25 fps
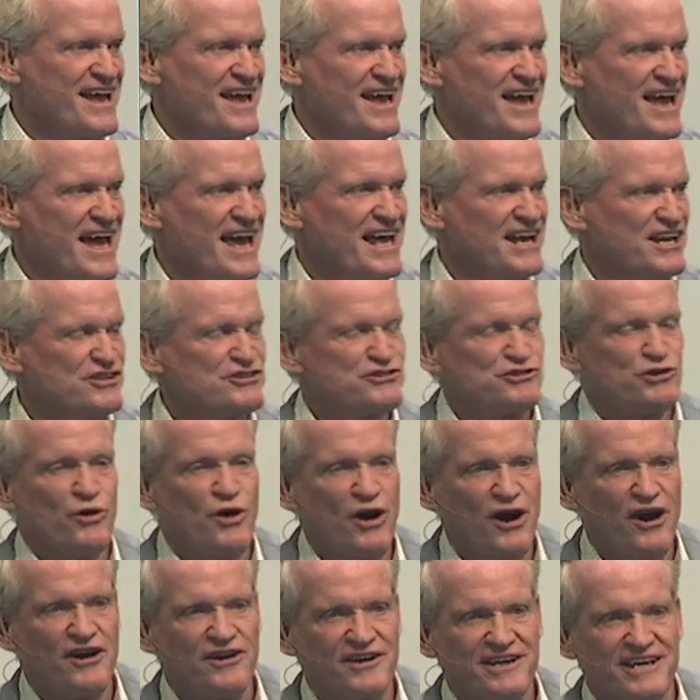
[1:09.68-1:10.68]
And it's so
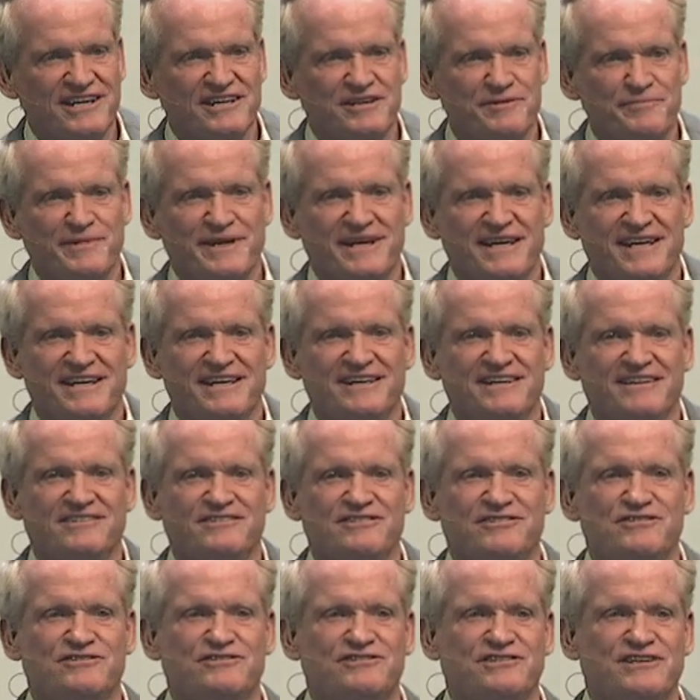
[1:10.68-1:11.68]
heartening to me
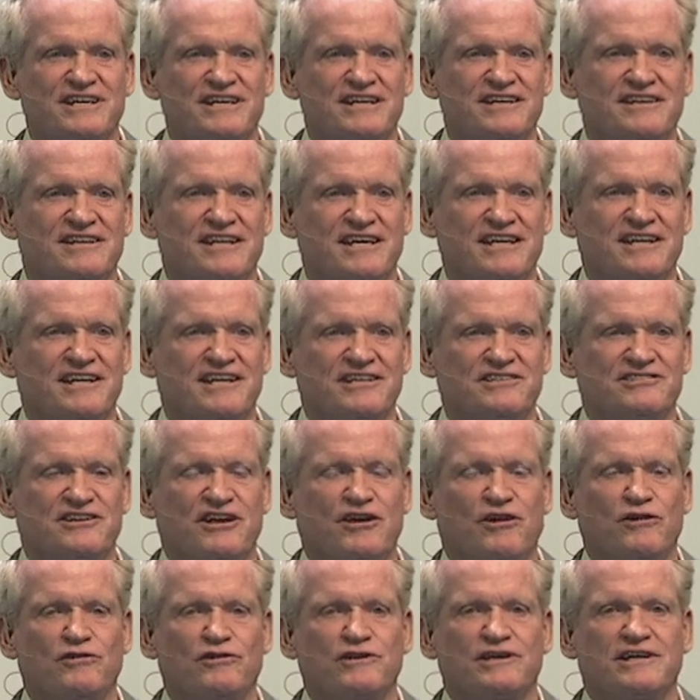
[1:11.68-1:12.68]
to see that it's
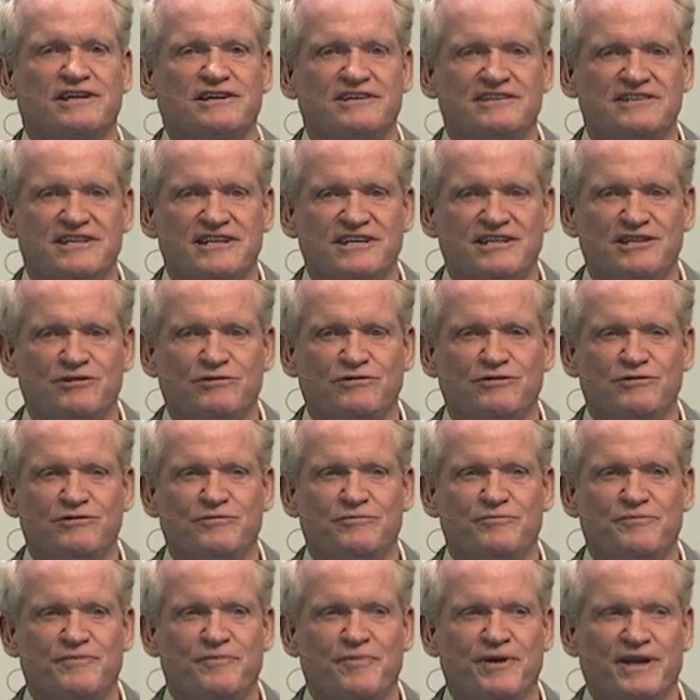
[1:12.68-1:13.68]
not only continuing,
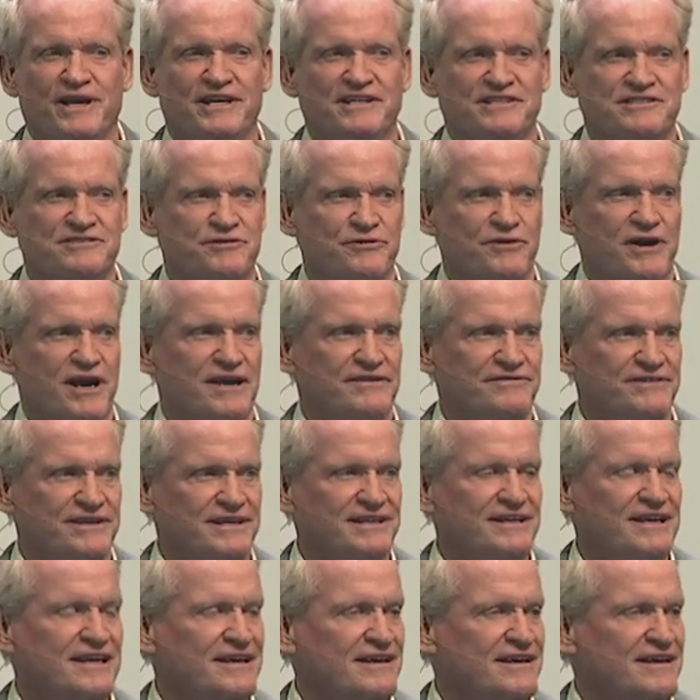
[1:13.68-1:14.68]
but it's
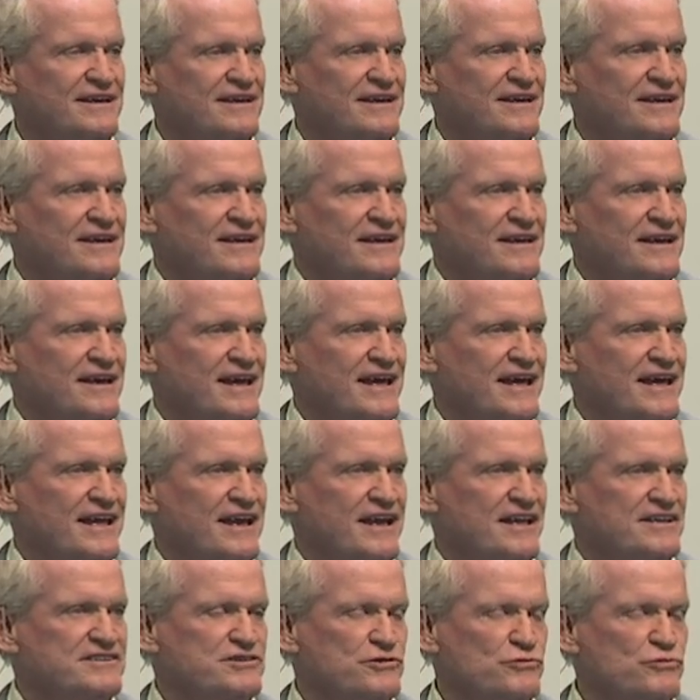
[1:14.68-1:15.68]
thriving. And
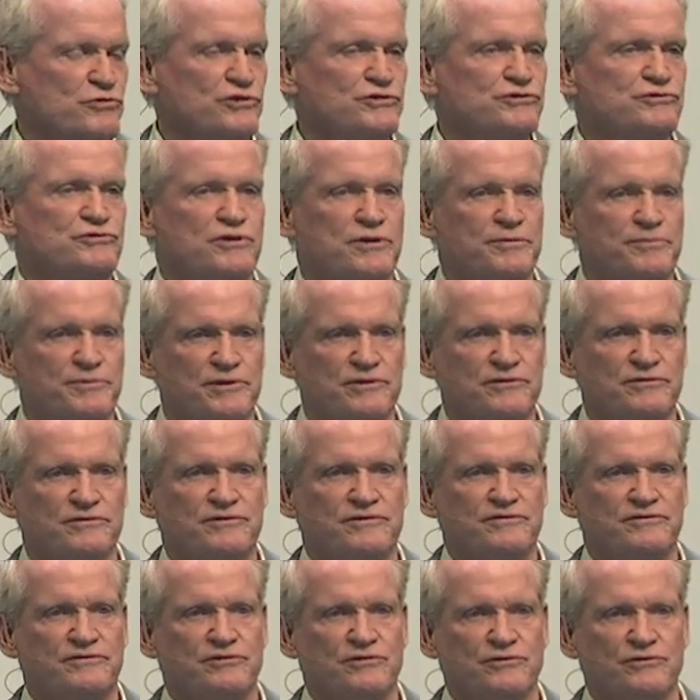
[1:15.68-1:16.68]
it's a real
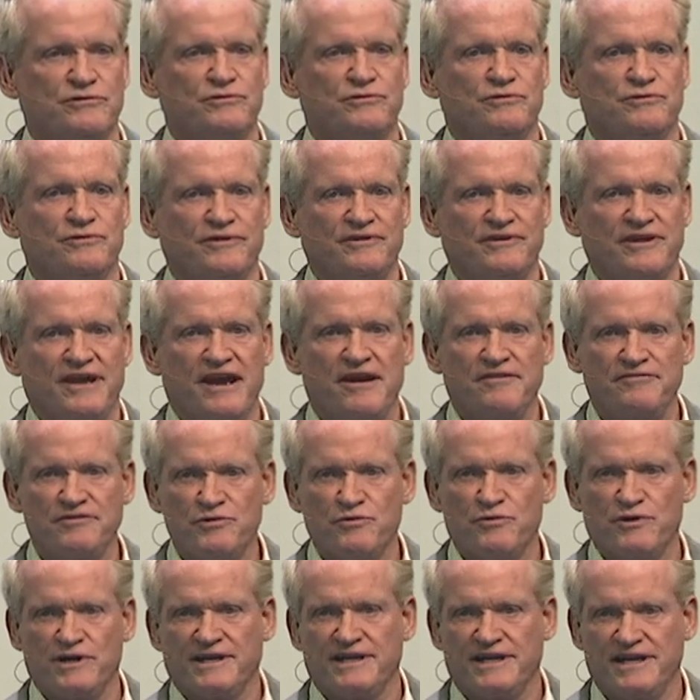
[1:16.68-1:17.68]
tribute to
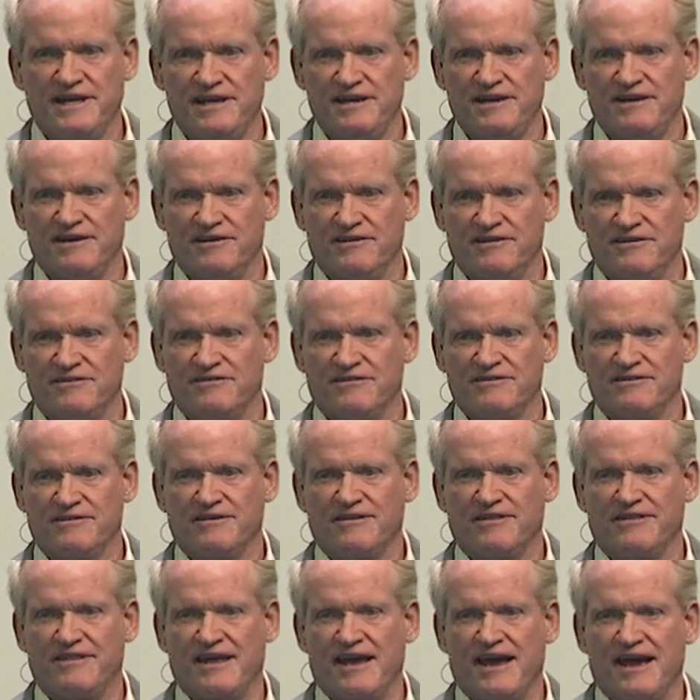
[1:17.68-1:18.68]
everyone here
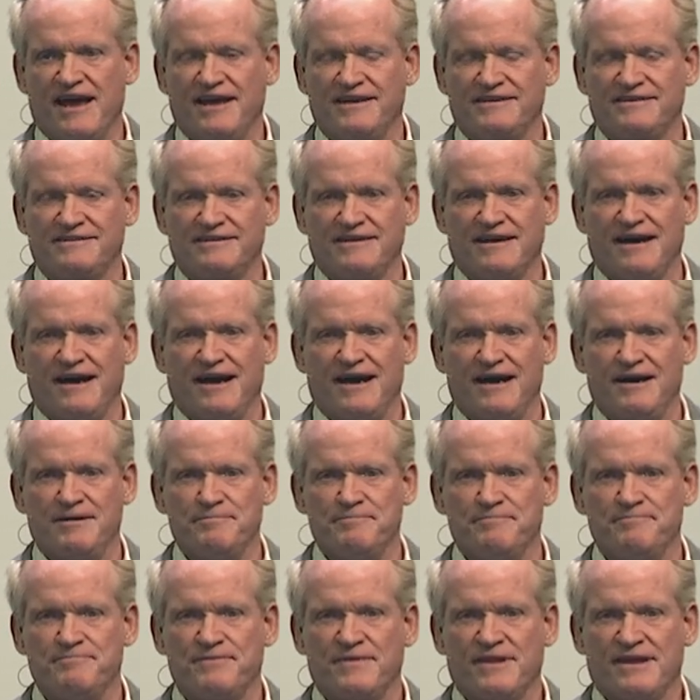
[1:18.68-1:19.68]
that
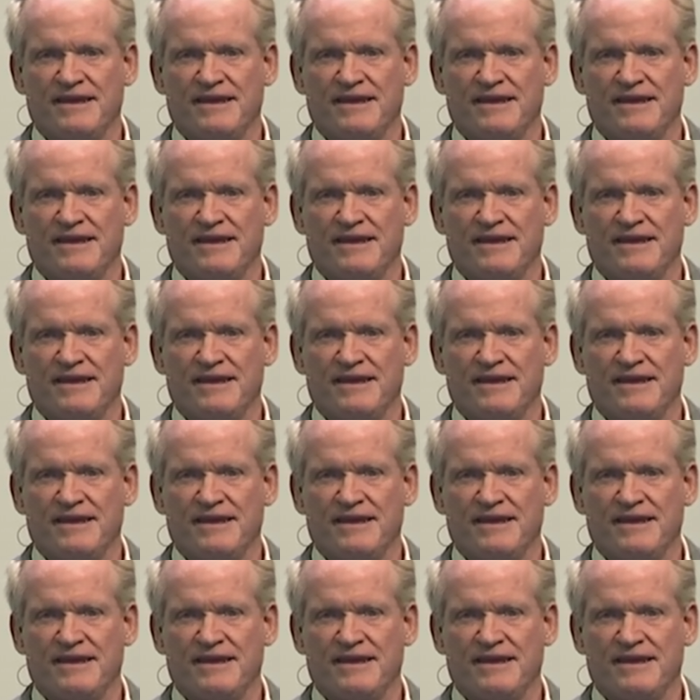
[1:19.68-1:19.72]
um,